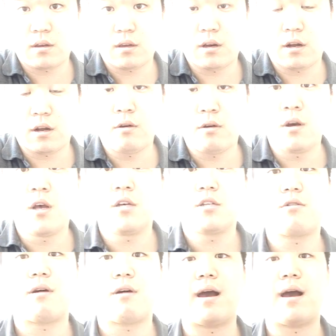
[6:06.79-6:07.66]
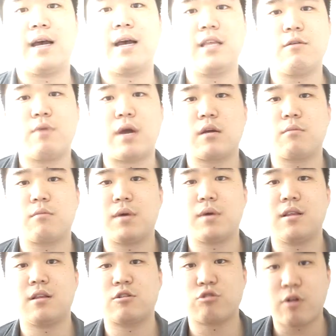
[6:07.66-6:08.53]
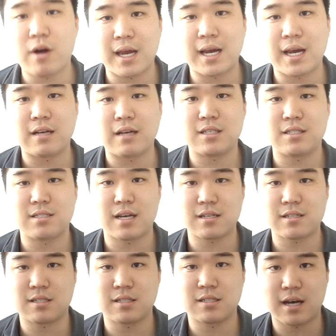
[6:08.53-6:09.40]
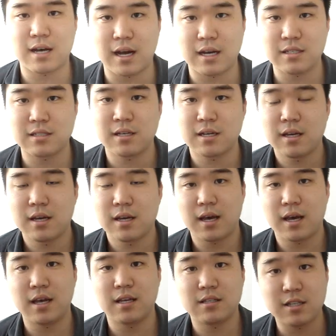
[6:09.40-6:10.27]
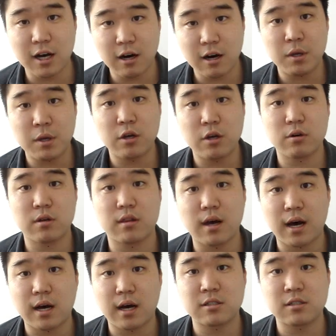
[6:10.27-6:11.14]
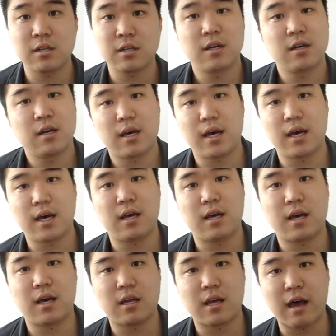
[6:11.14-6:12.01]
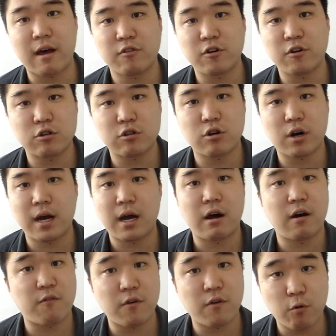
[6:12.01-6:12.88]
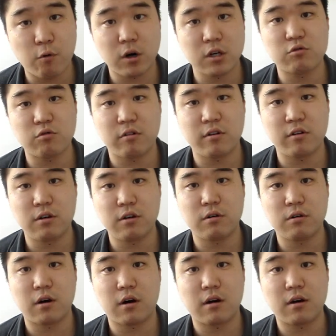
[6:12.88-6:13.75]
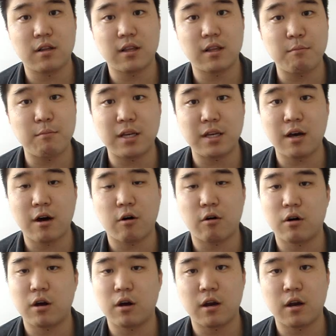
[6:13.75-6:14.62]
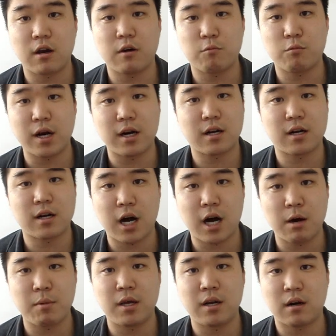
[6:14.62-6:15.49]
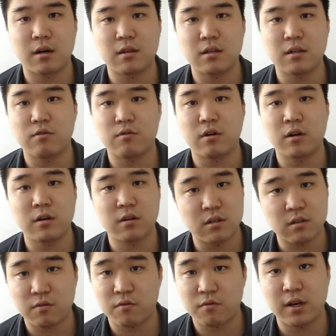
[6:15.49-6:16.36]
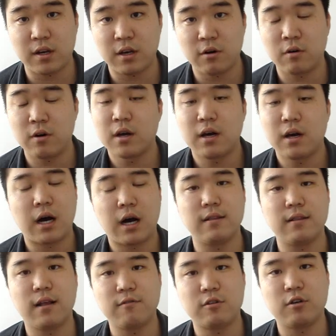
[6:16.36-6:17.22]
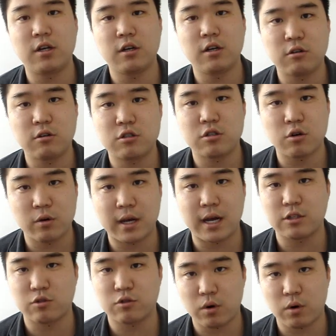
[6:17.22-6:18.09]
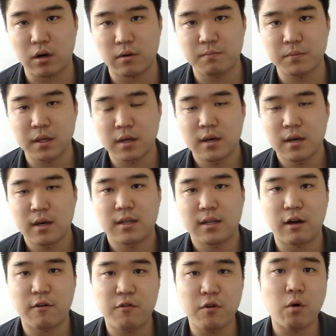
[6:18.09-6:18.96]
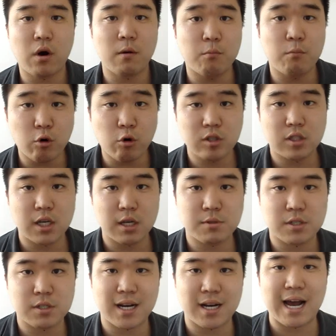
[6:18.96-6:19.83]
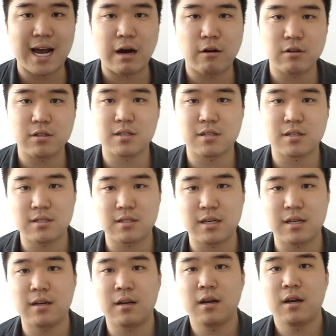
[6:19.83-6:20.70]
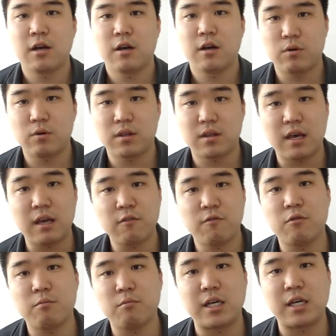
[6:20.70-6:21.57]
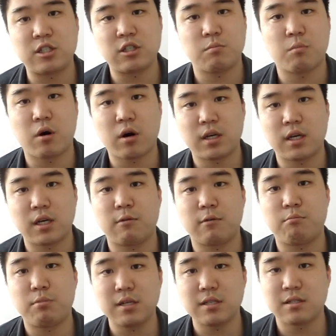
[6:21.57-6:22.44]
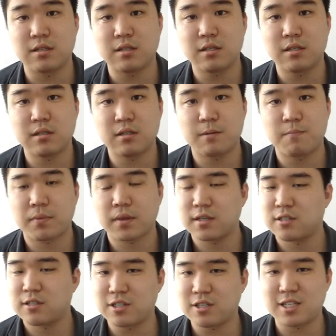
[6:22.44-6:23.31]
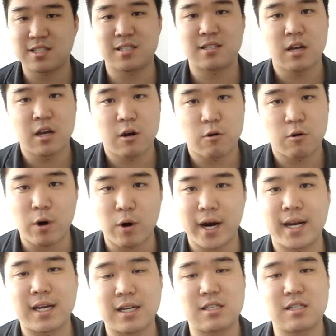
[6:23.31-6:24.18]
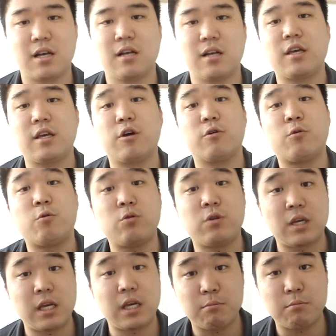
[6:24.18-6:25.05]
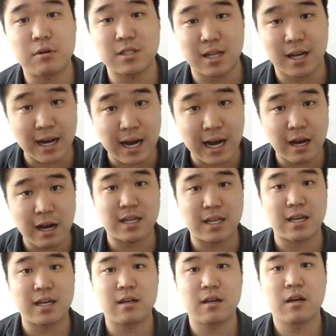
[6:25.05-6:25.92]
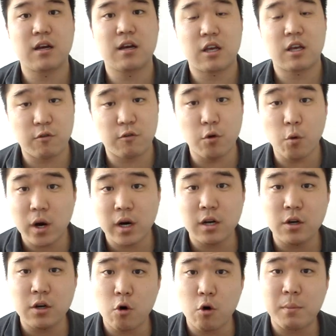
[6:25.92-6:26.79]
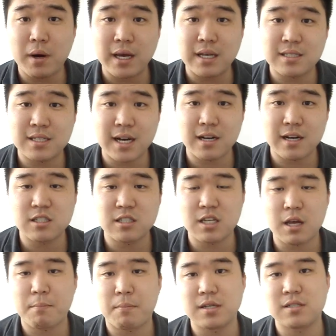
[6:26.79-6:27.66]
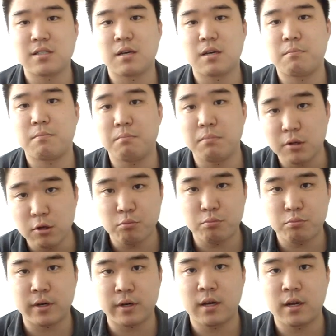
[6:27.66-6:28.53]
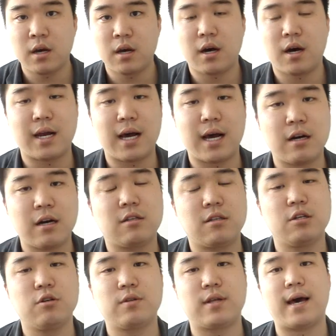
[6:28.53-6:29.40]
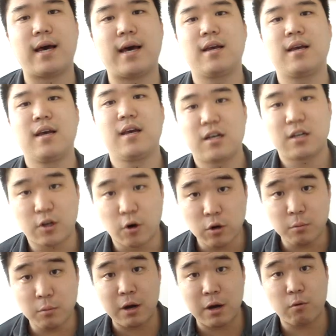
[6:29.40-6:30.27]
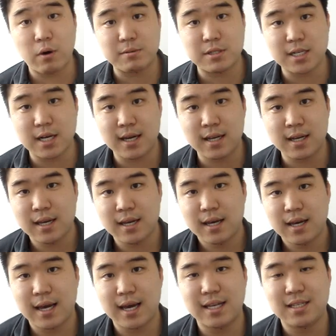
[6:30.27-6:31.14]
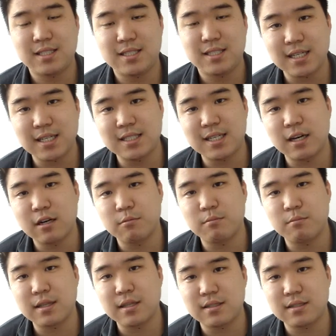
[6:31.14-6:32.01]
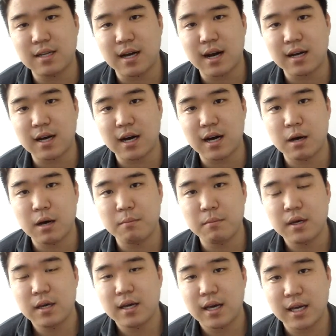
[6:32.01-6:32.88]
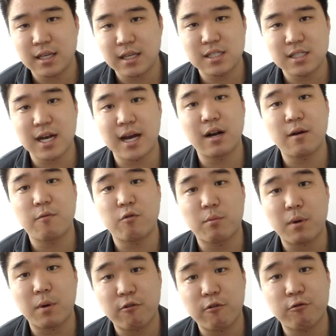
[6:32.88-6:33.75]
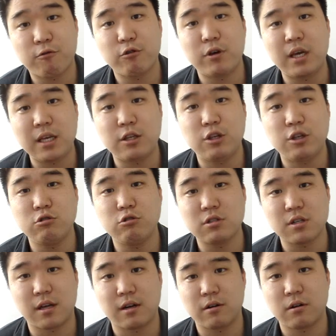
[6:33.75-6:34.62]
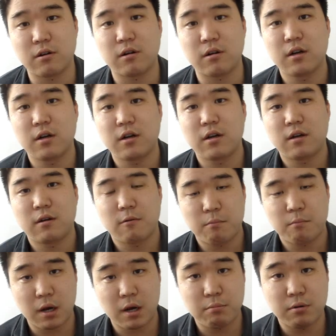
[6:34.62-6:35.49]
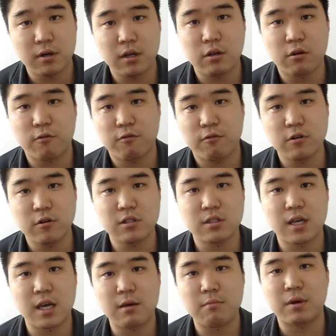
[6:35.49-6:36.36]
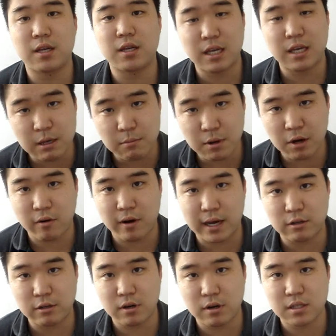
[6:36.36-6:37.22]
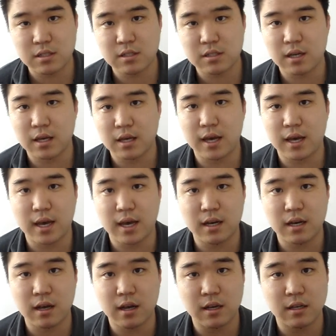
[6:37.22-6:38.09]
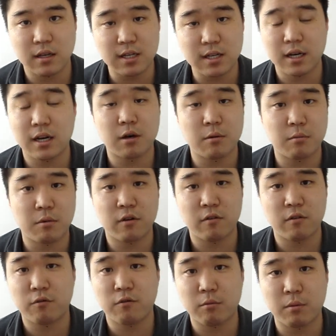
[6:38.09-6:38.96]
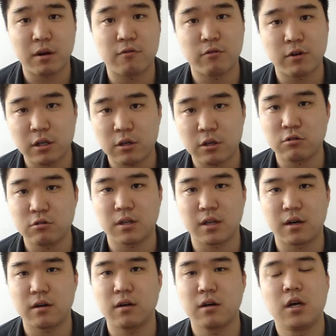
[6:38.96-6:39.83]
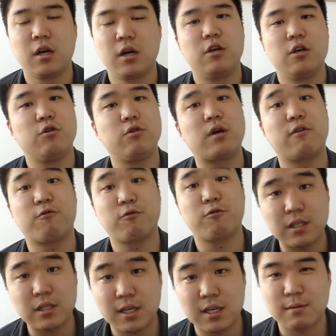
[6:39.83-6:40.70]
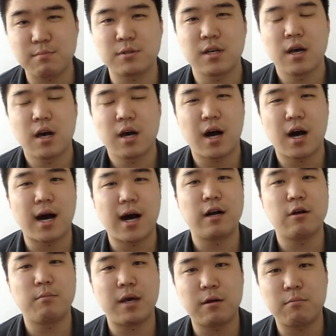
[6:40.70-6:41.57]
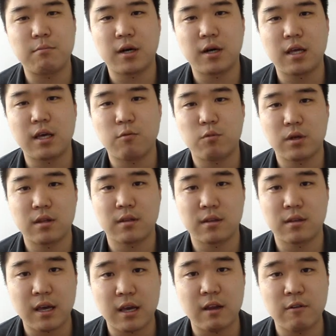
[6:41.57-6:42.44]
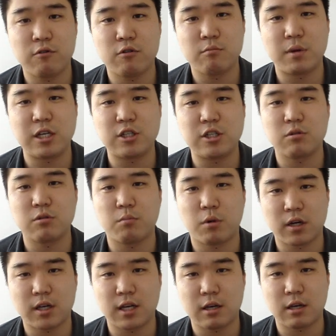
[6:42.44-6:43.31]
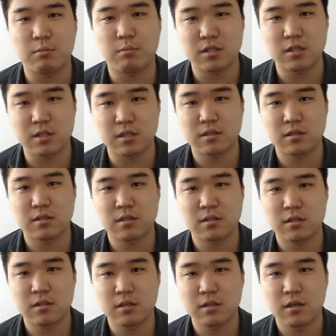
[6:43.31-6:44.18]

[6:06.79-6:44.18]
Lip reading: You know, so I highly recommend trying out this exercise and tell me your thoughts. And after you try out, if it works for you, let me know and write a comment on this, under this video. I'd love to hear your story as well. Now, if you want more tips on how to succeed with information marketing business, such as writing and selling your own ebooks like I did, if you want to know my entire step-by-step blueprint on how to do that, go to my website at dictatormethod.com and sign up for my free newsletter by putting your first name and email address and signing up for my free newsletter. You'll get free tips on how to make money with an information marketing business,